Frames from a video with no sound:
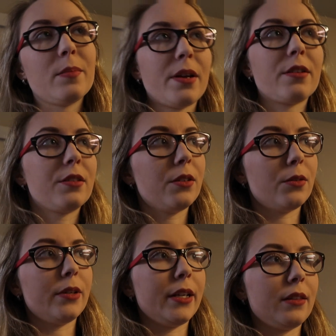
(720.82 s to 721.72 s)
compared
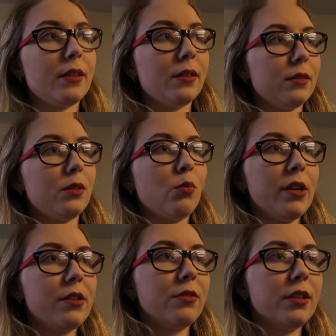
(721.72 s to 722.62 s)
to like the
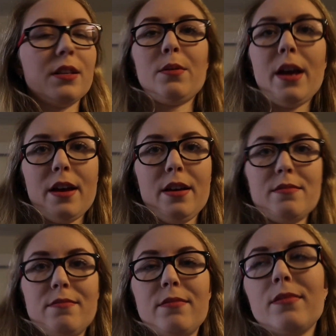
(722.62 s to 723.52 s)
20 degrees that we
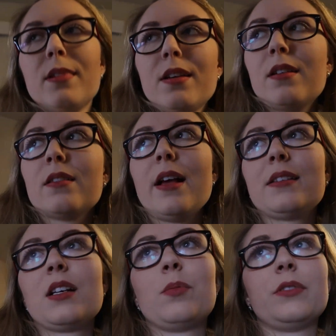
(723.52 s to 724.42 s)
had
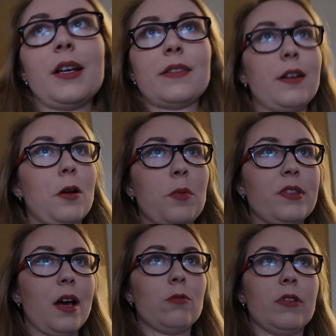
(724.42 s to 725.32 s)
last couple of days, I don't know
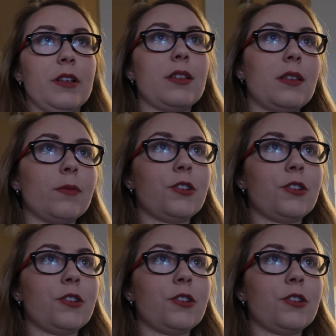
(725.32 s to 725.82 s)
what that was.